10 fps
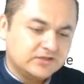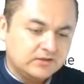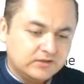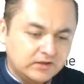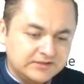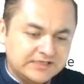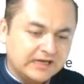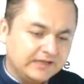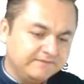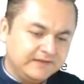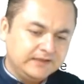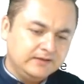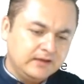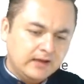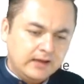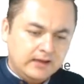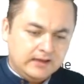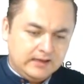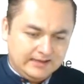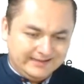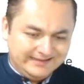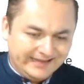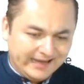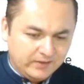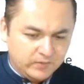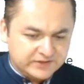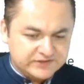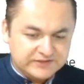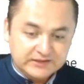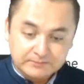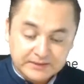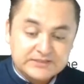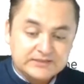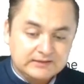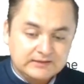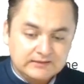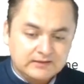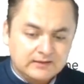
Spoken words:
o'clock that evening, Dan was still missing.